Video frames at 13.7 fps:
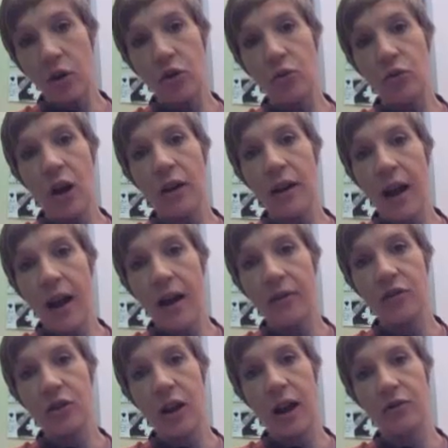You do not have
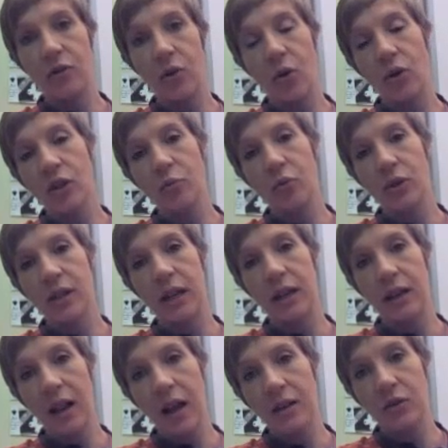to have the girls present in
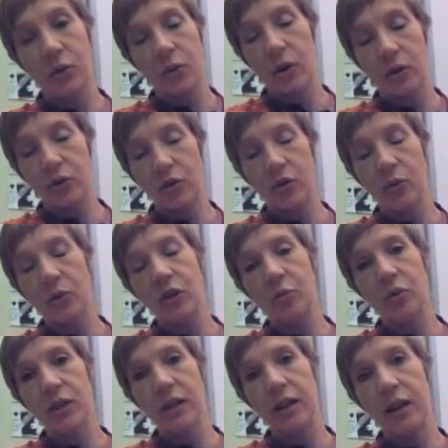class, or your students
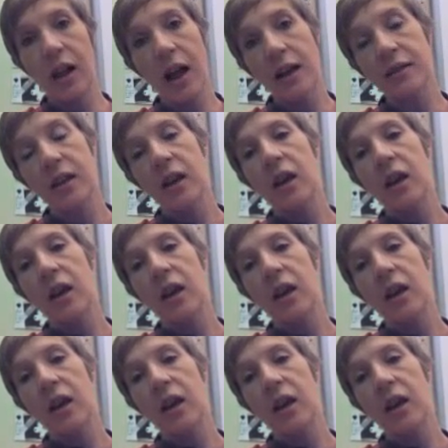present in class.